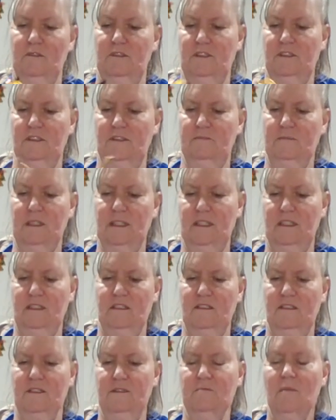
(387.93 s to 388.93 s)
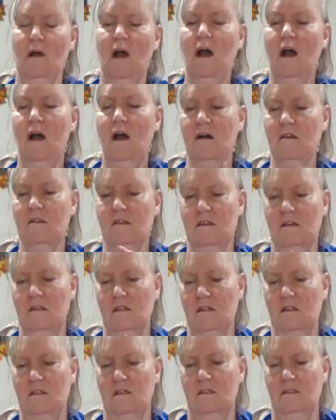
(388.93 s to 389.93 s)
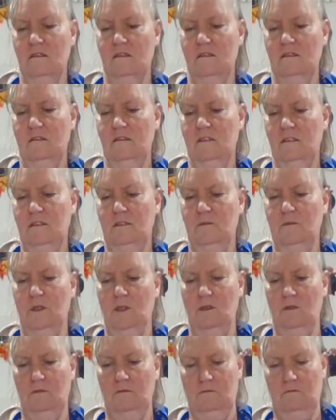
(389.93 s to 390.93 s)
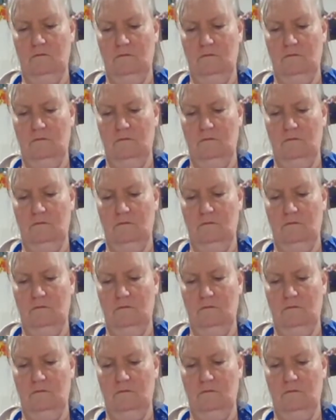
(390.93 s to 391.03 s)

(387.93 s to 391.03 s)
Just make it a small little bow.